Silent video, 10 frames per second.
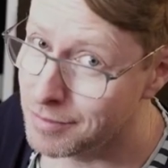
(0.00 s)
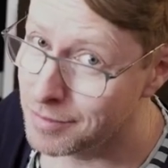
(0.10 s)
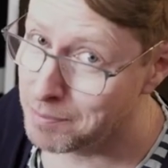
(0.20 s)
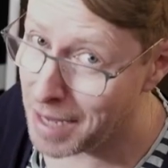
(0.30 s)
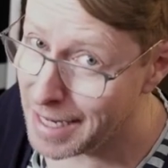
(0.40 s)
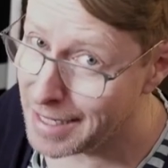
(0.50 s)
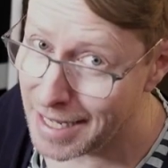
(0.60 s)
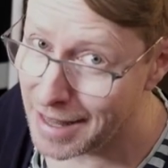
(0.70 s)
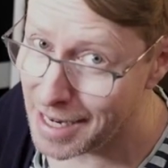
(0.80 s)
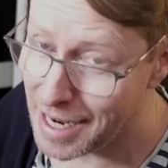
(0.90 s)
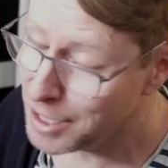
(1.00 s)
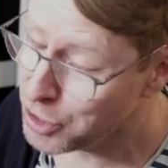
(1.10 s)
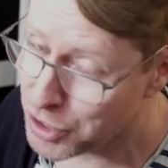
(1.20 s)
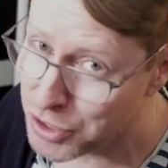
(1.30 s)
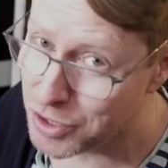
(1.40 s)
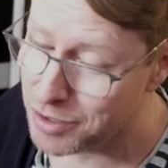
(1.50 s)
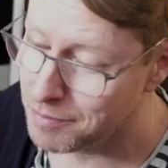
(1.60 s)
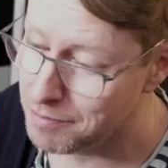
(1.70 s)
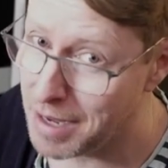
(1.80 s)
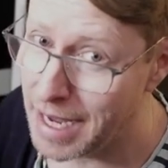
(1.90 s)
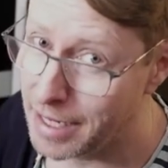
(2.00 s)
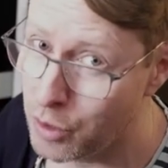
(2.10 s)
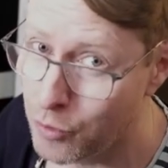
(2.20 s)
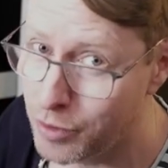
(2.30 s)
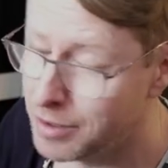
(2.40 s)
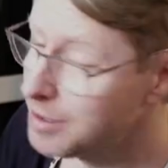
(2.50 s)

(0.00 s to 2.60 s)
painting that I just painted over,